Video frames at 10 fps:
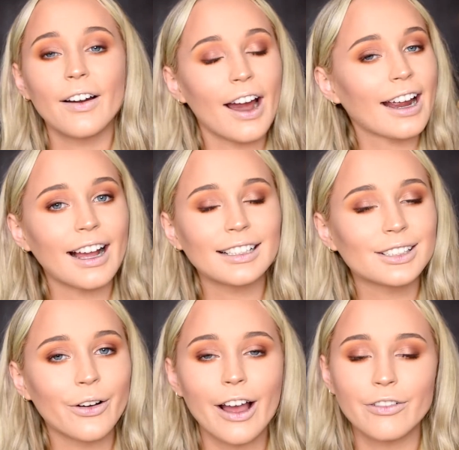Alright guys,
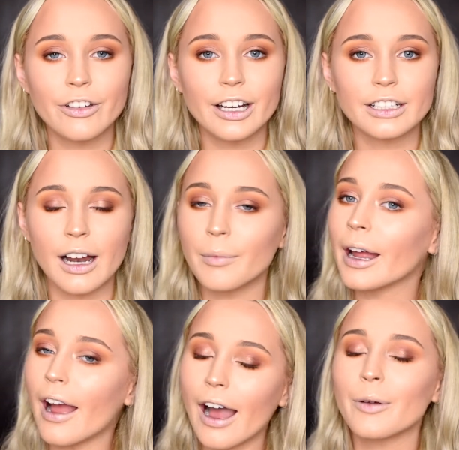so I finished up my
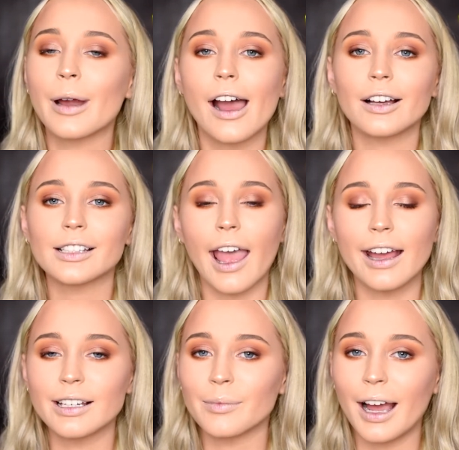eyebrows
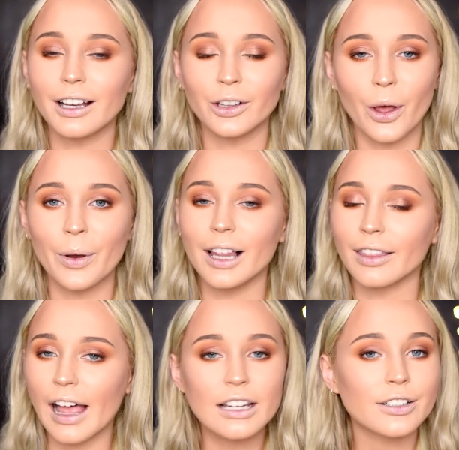and my lower
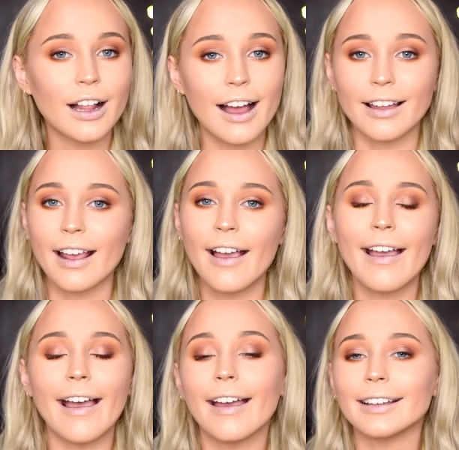lash line,
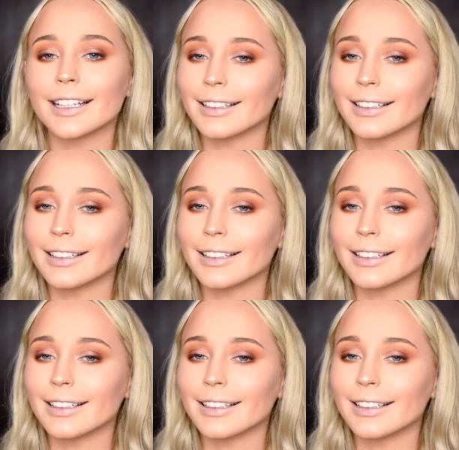and